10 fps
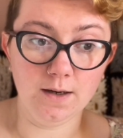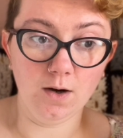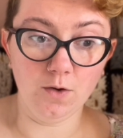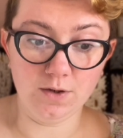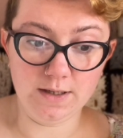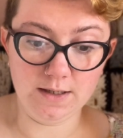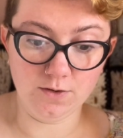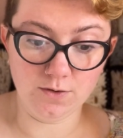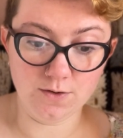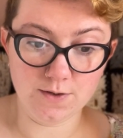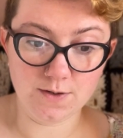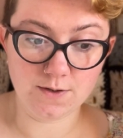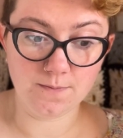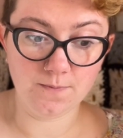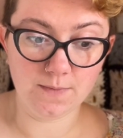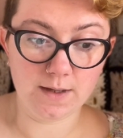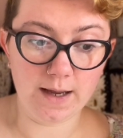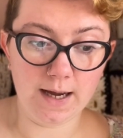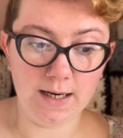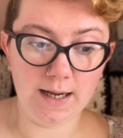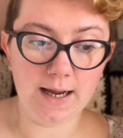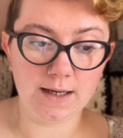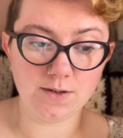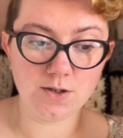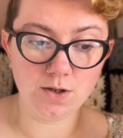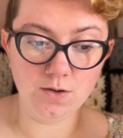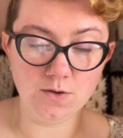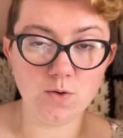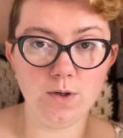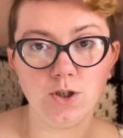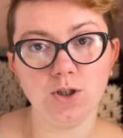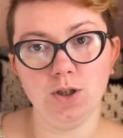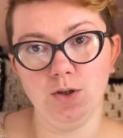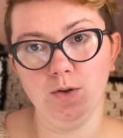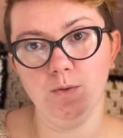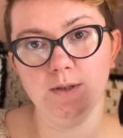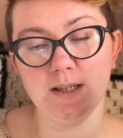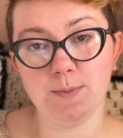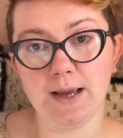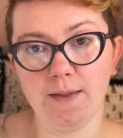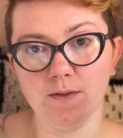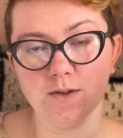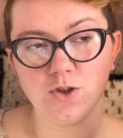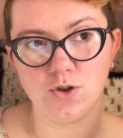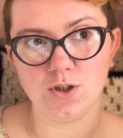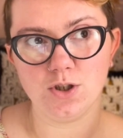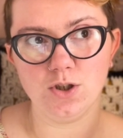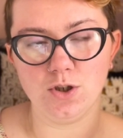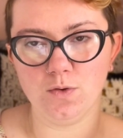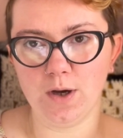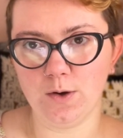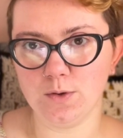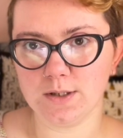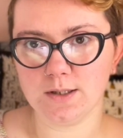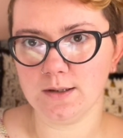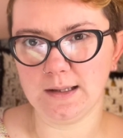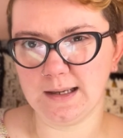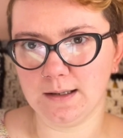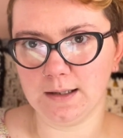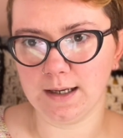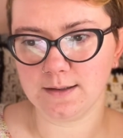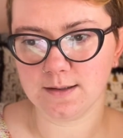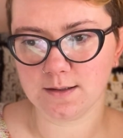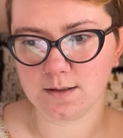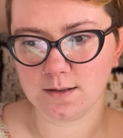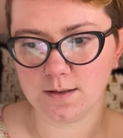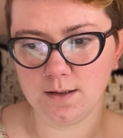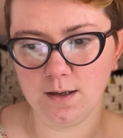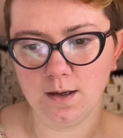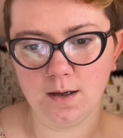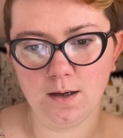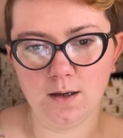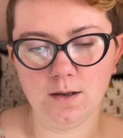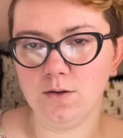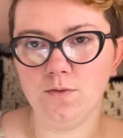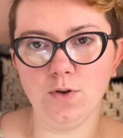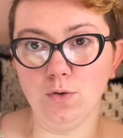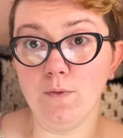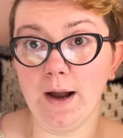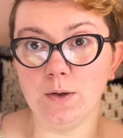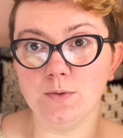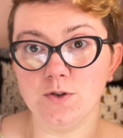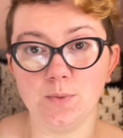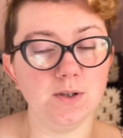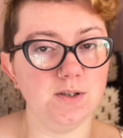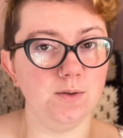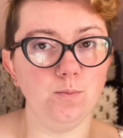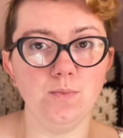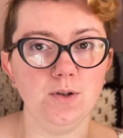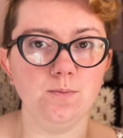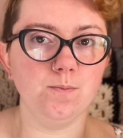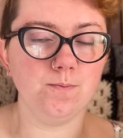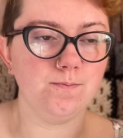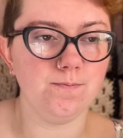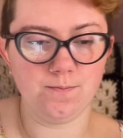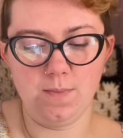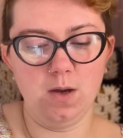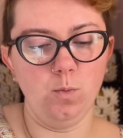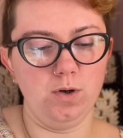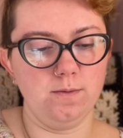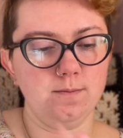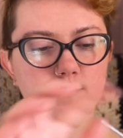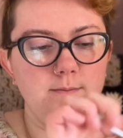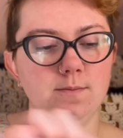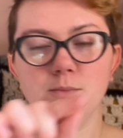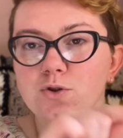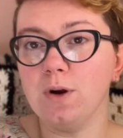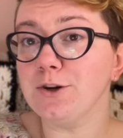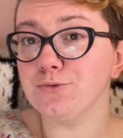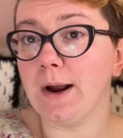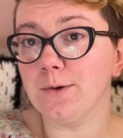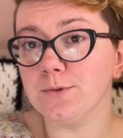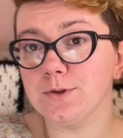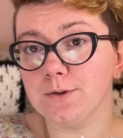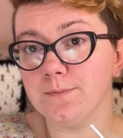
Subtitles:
on the needles, and I had to switch to DPNs just to do those like last few rounds, because it wouldn't stretch round